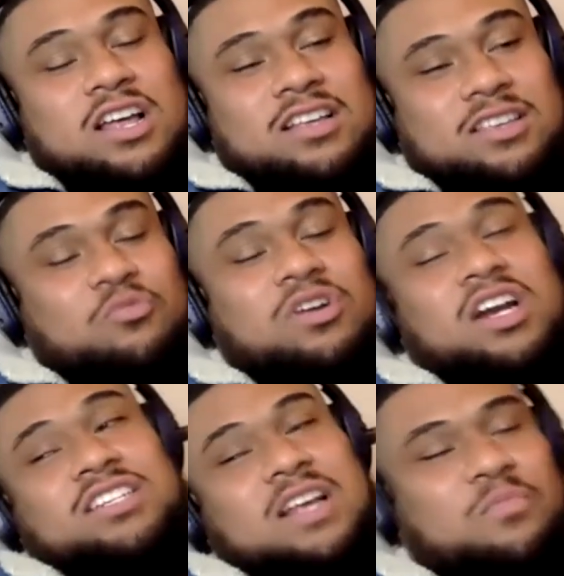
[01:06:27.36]
we're gonna
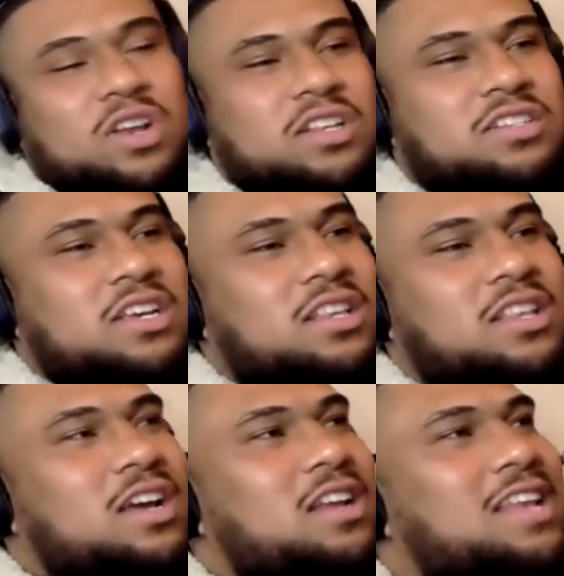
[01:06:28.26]
start practicing
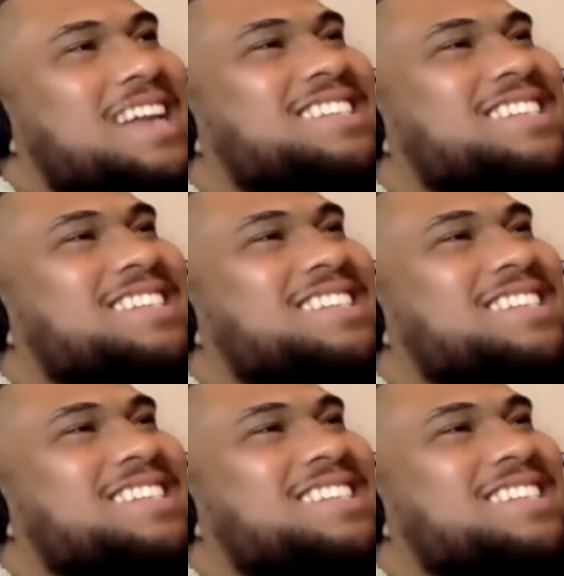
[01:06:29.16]
the dance.